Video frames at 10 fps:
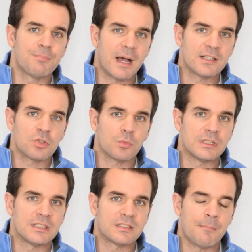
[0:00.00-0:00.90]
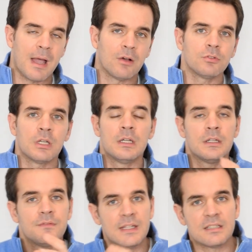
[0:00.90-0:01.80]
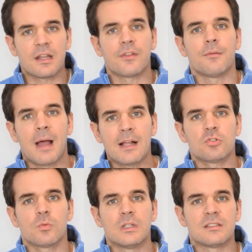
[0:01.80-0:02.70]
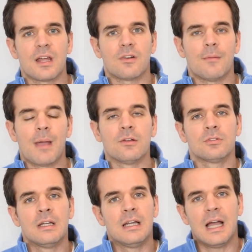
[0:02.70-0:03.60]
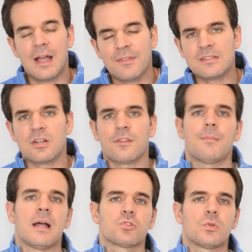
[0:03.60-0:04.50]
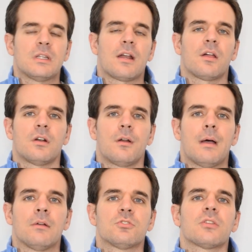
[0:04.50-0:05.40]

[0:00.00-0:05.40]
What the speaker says: much with this amount, this other much with this other amount, and this other much with that other amount.